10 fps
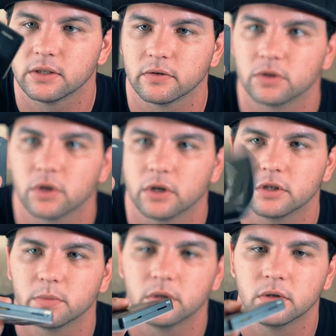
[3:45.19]
They're
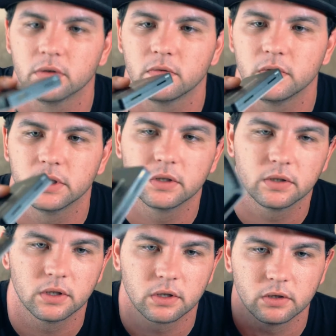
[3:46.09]
rechargeable via
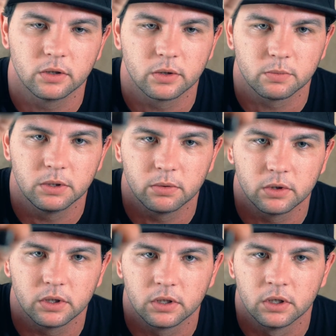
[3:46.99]
the little USB
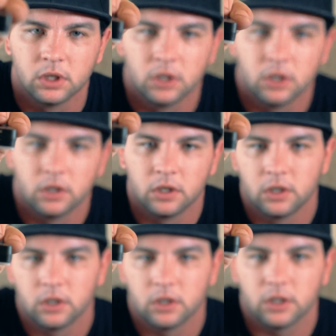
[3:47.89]
port,
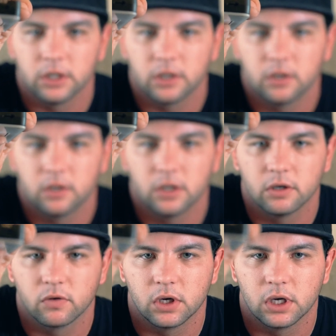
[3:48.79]
like
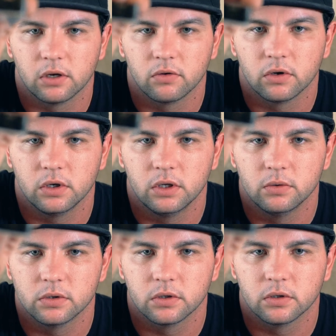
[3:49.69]
every Android
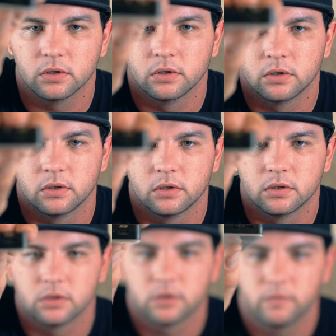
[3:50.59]
user's
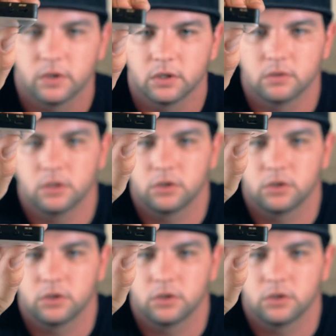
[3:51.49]
phone